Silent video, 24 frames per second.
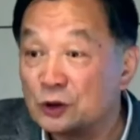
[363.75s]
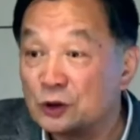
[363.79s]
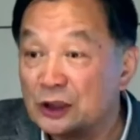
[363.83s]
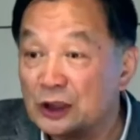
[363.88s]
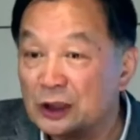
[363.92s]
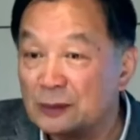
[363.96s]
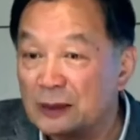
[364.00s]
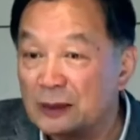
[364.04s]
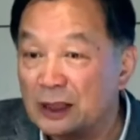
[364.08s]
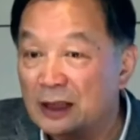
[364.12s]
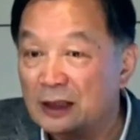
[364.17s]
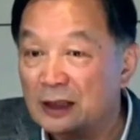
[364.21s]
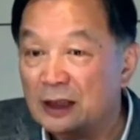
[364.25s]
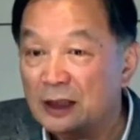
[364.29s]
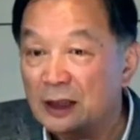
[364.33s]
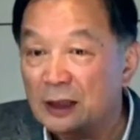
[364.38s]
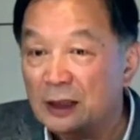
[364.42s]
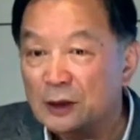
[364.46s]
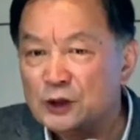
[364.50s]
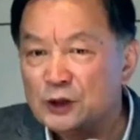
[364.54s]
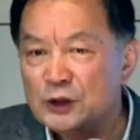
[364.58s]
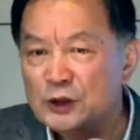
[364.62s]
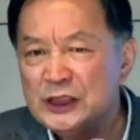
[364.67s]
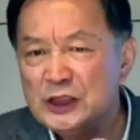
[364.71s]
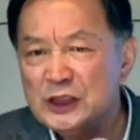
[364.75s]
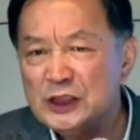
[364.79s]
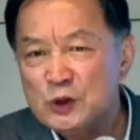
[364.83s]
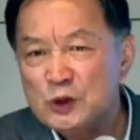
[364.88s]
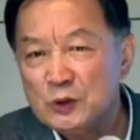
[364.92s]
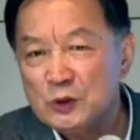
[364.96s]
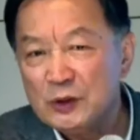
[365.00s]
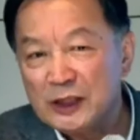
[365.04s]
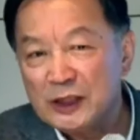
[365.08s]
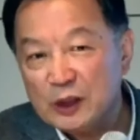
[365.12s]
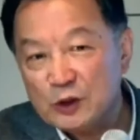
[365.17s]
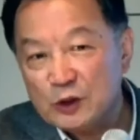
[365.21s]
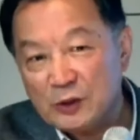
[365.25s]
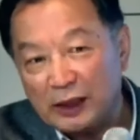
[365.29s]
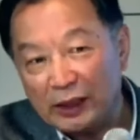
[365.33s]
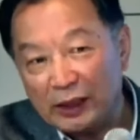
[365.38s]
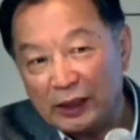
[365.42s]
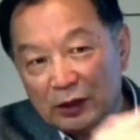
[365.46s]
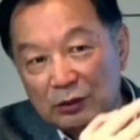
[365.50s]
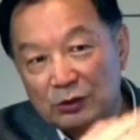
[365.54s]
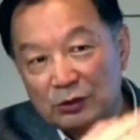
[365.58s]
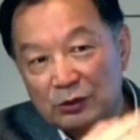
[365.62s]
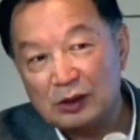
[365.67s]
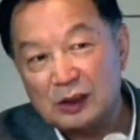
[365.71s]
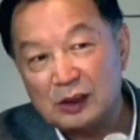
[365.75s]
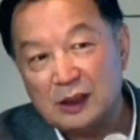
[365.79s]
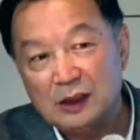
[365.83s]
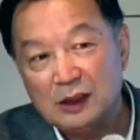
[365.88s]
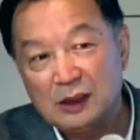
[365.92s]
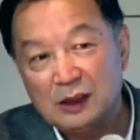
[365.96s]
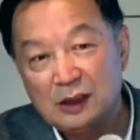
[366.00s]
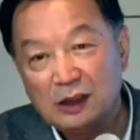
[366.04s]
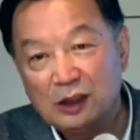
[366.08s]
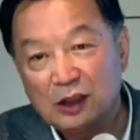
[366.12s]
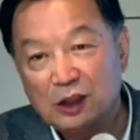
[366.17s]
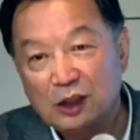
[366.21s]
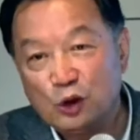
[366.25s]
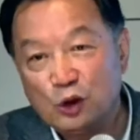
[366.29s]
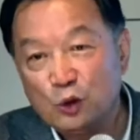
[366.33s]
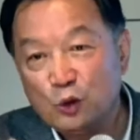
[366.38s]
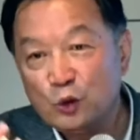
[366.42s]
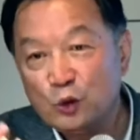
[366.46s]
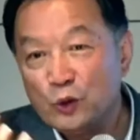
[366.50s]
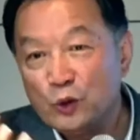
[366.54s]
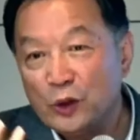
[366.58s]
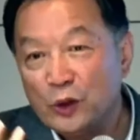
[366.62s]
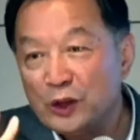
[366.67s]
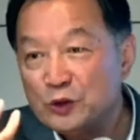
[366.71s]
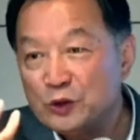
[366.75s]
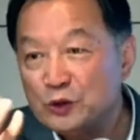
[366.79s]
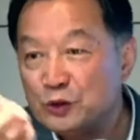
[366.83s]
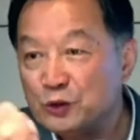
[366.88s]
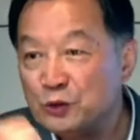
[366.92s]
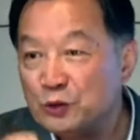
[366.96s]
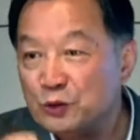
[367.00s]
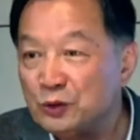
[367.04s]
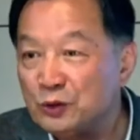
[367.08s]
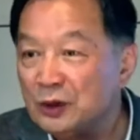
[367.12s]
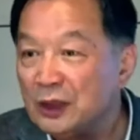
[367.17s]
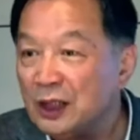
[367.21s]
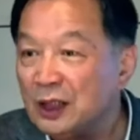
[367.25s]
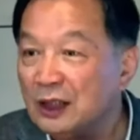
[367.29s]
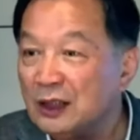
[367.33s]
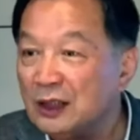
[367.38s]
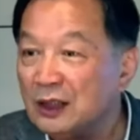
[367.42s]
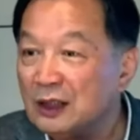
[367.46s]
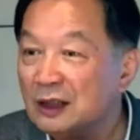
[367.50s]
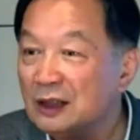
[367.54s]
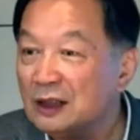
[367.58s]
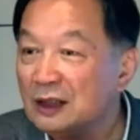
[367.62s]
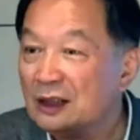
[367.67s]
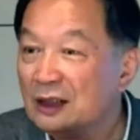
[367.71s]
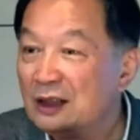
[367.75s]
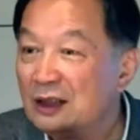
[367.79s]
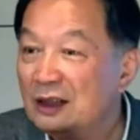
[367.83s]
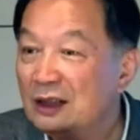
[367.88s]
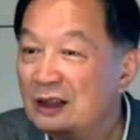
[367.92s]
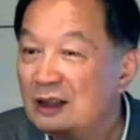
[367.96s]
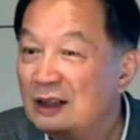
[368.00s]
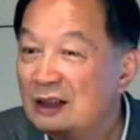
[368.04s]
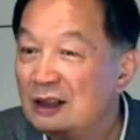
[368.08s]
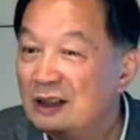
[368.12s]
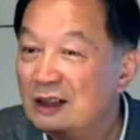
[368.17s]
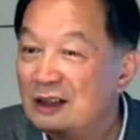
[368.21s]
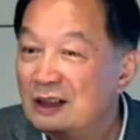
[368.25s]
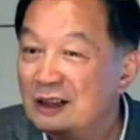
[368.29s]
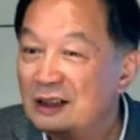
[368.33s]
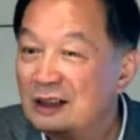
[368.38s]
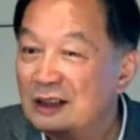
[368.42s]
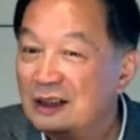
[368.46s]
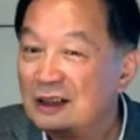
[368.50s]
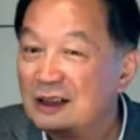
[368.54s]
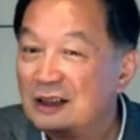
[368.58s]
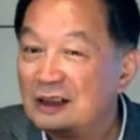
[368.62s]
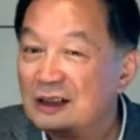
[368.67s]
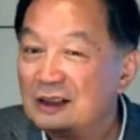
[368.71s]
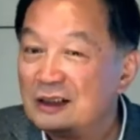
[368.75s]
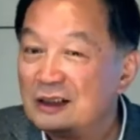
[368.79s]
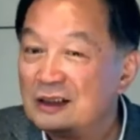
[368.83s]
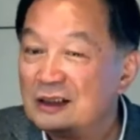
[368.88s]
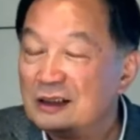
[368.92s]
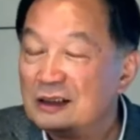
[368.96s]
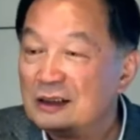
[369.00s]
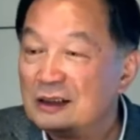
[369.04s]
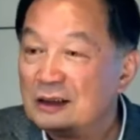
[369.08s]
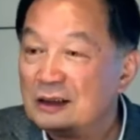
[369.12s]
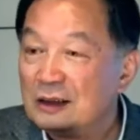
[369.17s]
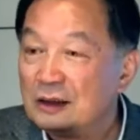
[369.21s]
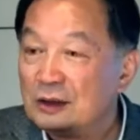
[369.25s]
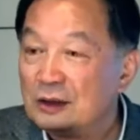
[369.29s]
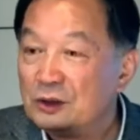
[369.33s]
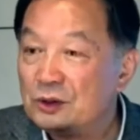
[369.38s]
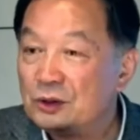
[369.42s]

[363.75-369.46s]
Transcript: Minerals and oils, for example. They can sustain such high level of benefits.